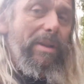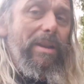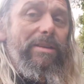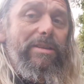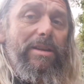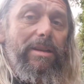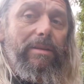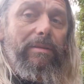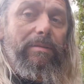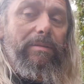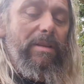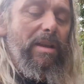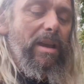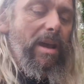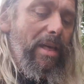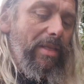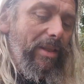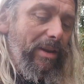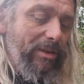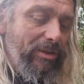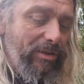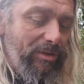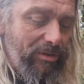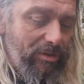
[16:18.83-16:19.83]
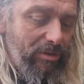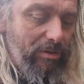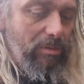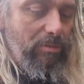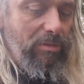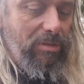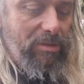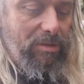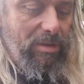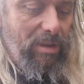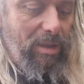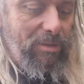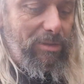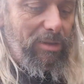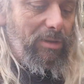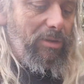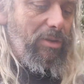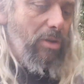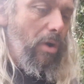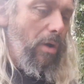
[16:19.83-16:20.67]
but it didn't, and it soon started